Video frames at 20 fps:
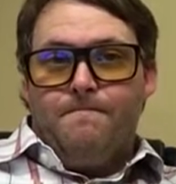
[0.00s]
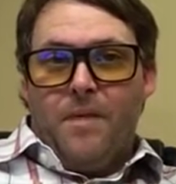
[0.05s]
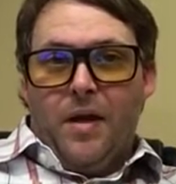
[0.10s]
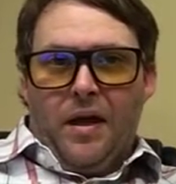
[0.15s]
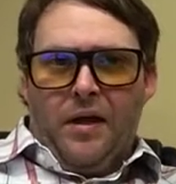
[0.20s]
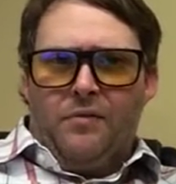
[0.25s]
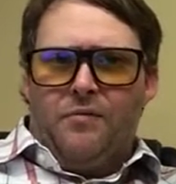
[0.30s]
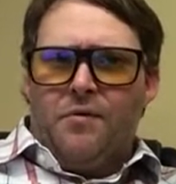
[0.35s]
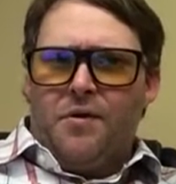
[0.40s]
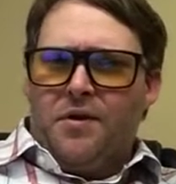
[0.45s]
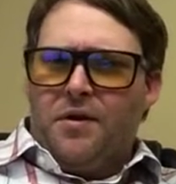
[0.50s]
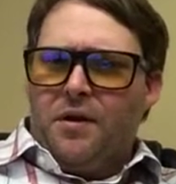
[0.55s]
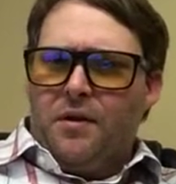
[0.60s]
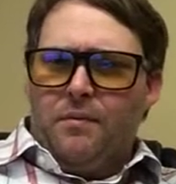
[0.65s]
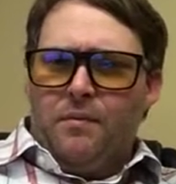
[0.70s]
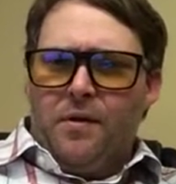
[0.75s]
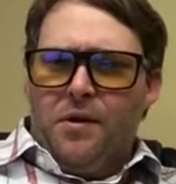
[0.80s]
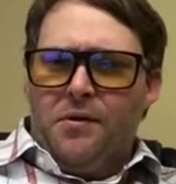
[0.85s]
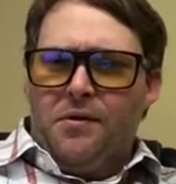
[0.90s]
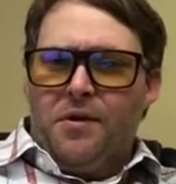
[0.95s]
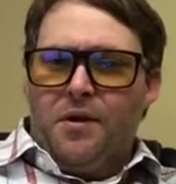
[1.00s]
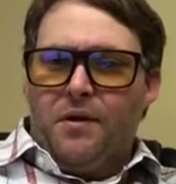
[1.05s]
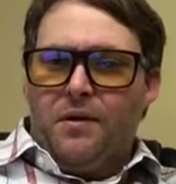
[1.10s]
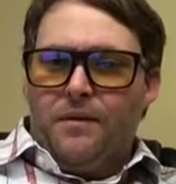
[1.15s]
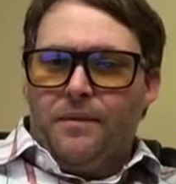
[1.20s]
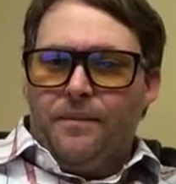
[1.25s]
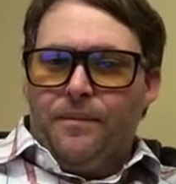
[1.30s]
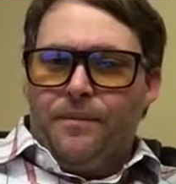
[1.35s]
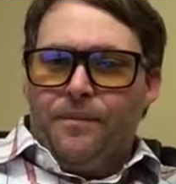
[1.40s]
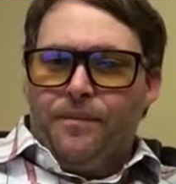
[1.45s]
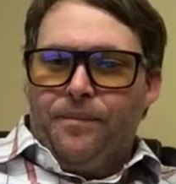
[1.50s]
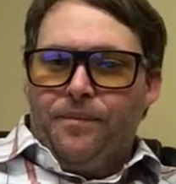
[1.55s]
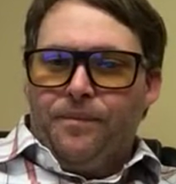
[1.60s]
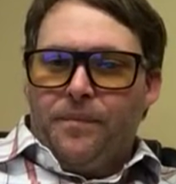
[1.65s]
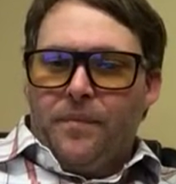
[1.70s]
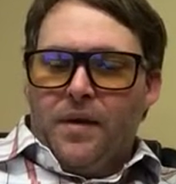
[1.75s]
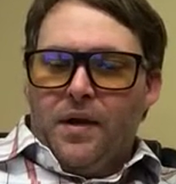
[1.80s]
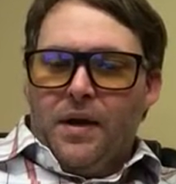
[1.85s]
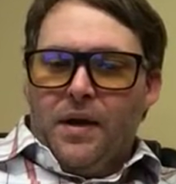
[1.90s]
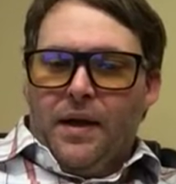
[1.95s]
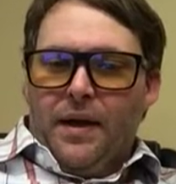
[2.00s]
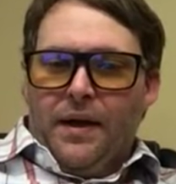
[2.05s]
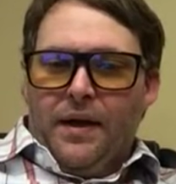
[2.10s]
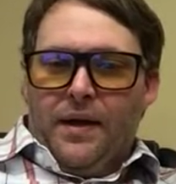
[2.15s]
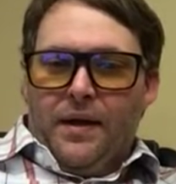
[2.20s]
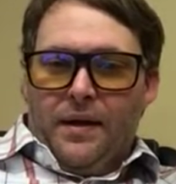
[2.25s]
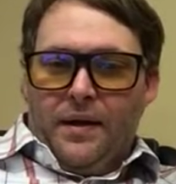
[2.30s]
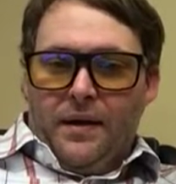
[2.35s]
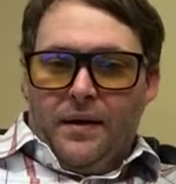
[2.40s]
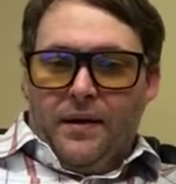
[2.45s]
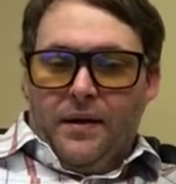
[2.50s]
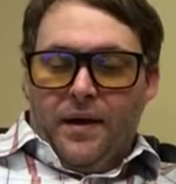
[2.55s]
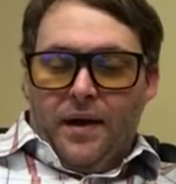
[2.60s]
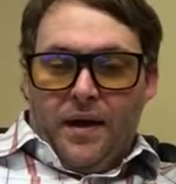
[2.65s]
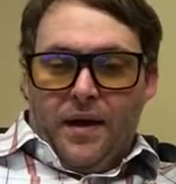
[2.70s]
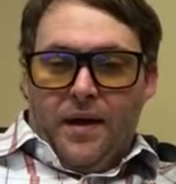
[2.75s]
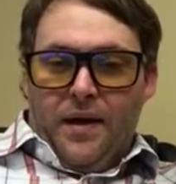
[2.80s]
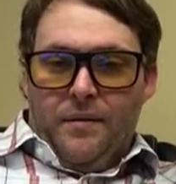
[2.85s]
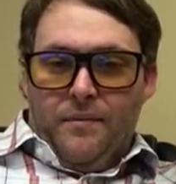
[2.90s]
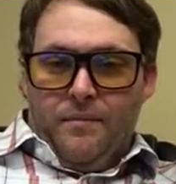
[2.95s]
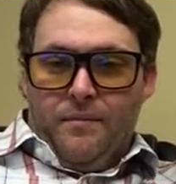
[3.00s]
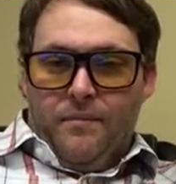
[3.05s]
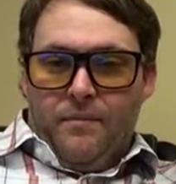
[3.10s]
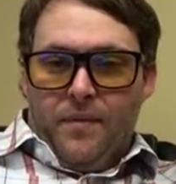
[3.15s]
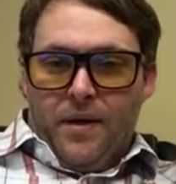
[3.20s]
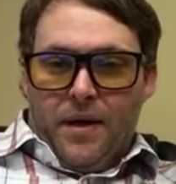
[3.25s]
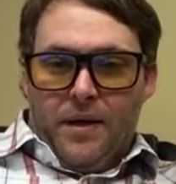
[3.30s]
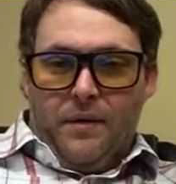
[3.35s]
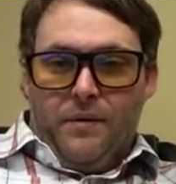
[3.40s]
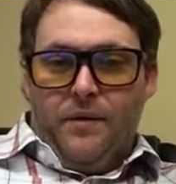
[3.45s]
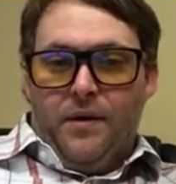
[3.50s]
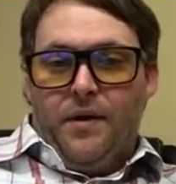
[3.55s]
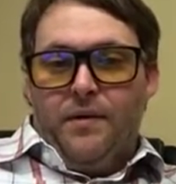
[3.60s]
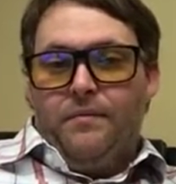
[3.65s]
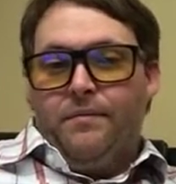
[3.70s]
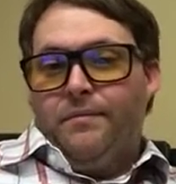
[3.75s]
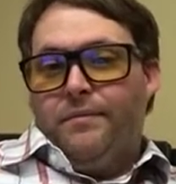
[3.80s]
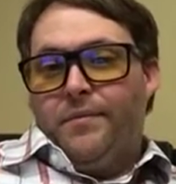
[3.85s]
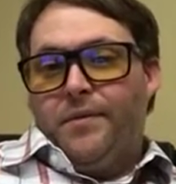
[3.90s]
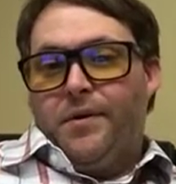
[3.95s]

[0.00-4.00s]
interesting music. And I don't know.